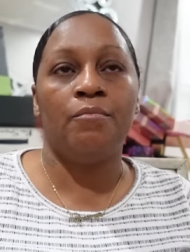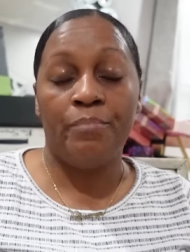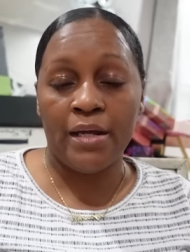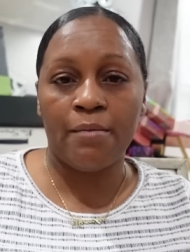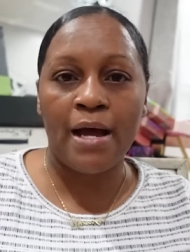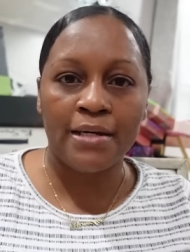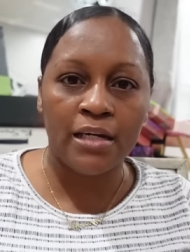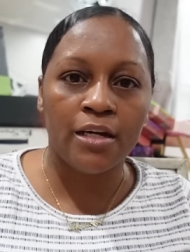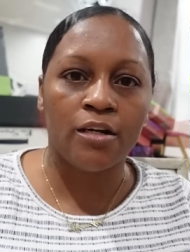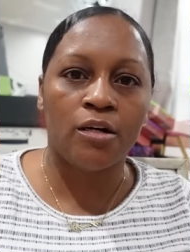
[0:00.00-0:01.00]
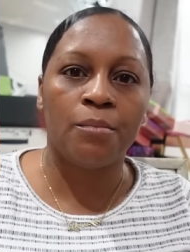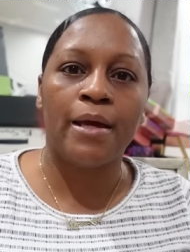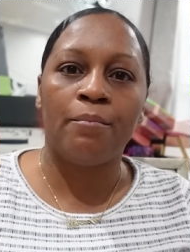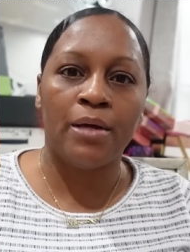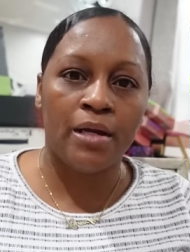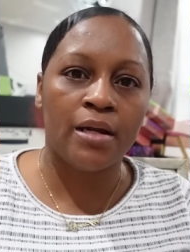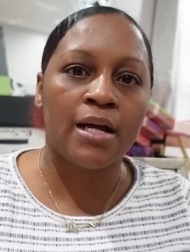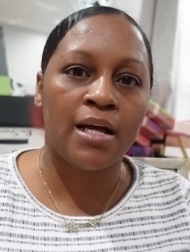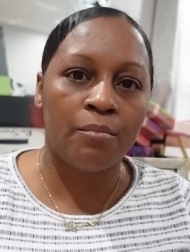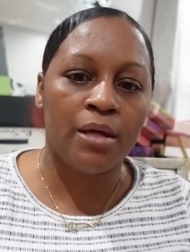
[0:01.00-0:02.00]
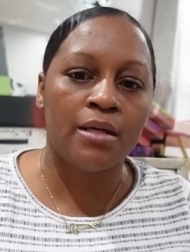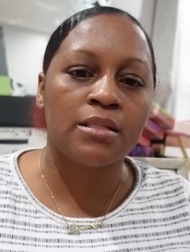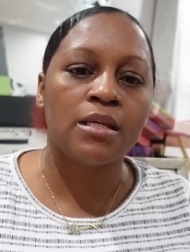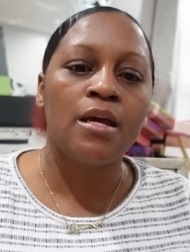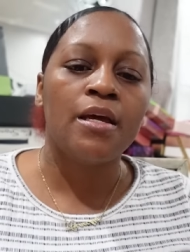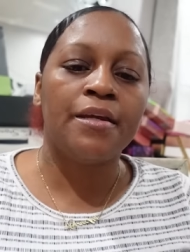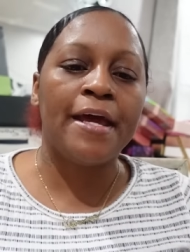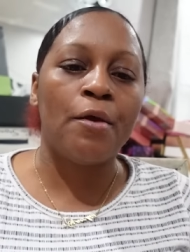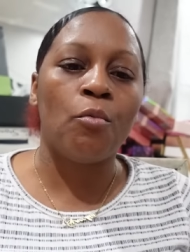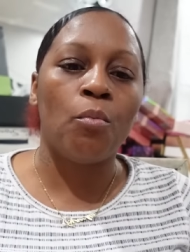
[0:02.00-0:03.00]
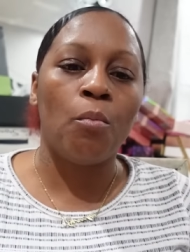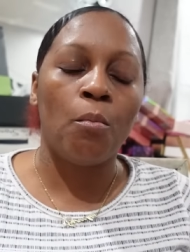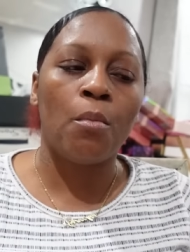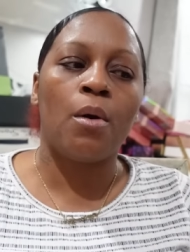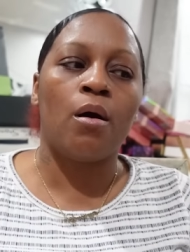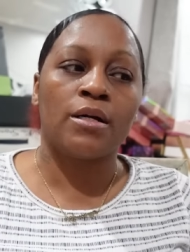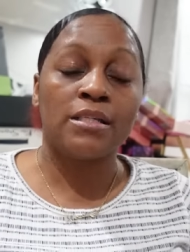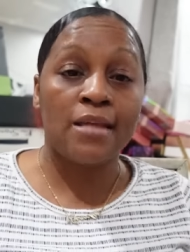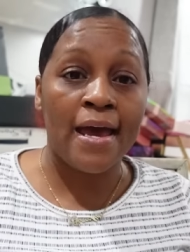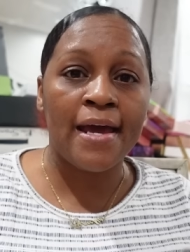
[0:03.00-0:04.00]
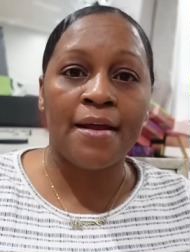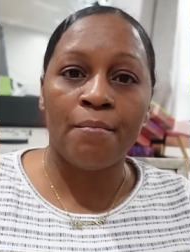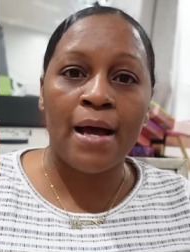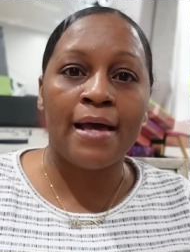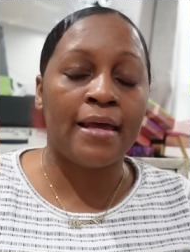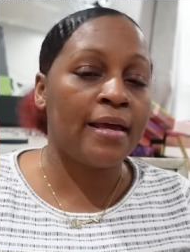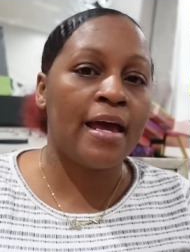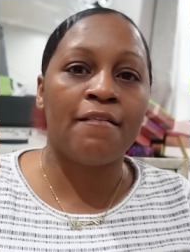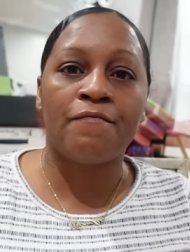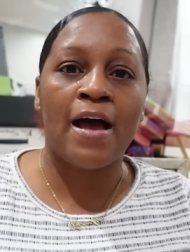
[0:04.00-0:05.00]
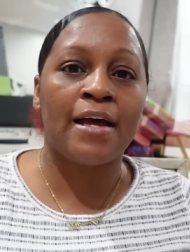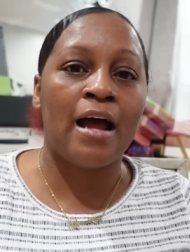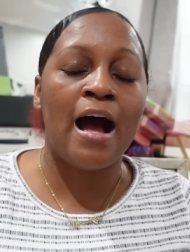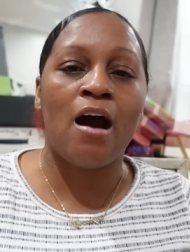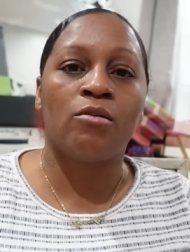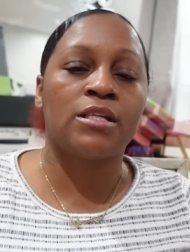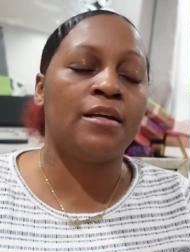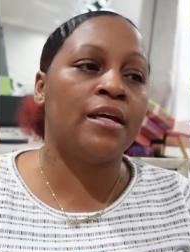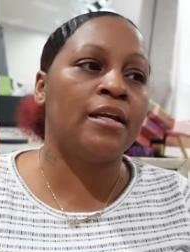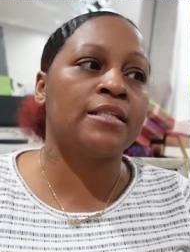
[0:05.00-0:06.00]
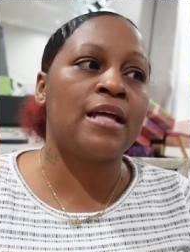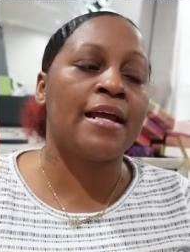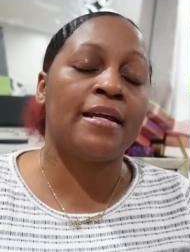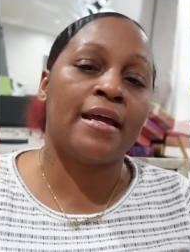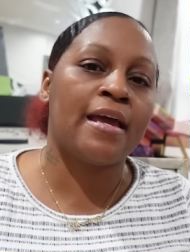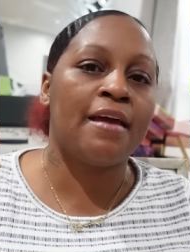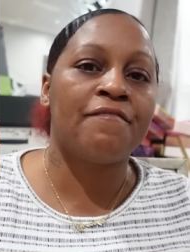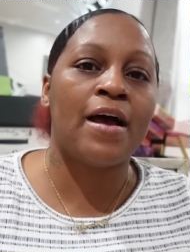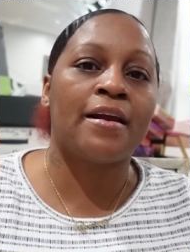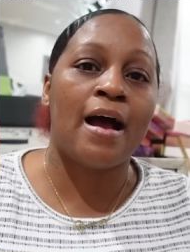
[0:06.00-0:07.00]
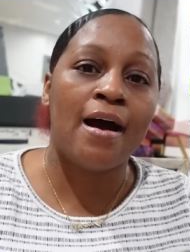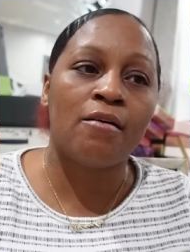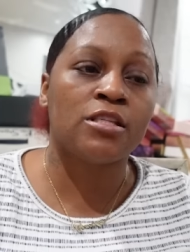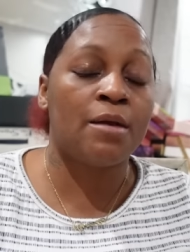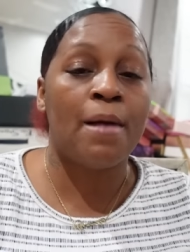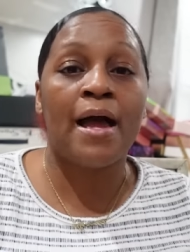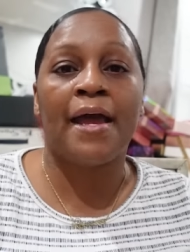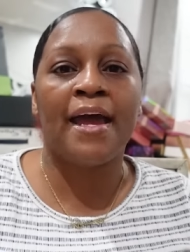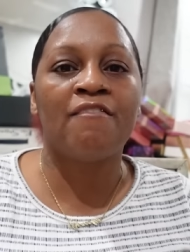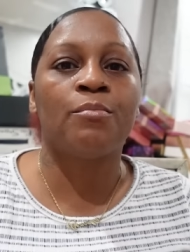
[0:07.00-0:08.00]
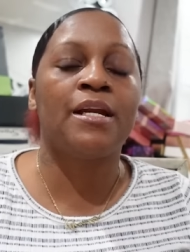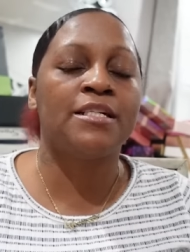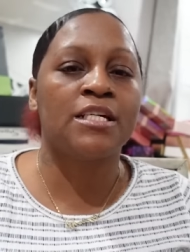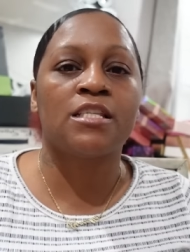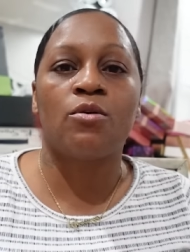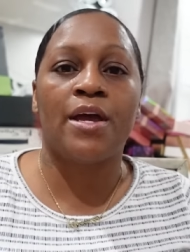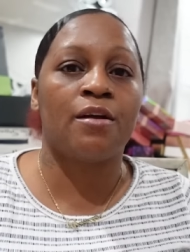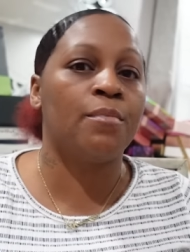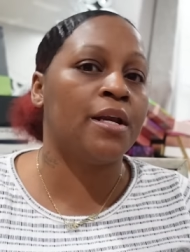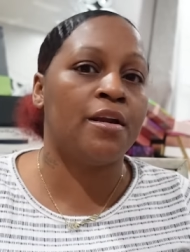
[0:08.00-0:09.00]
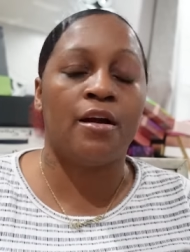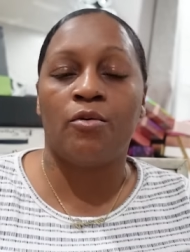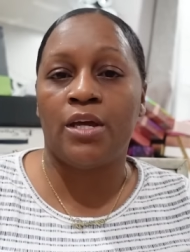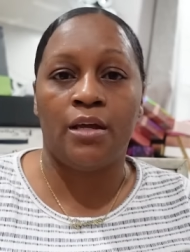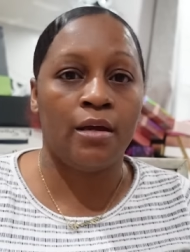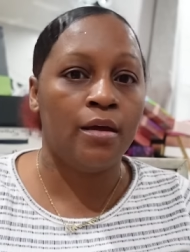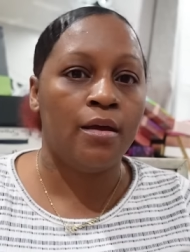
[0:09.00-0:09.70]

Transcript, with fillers: been in my DM and been in the comments that are saddened by they can't find the house and then it's not that they can't find the house they might have it but they just don't have the money to go get it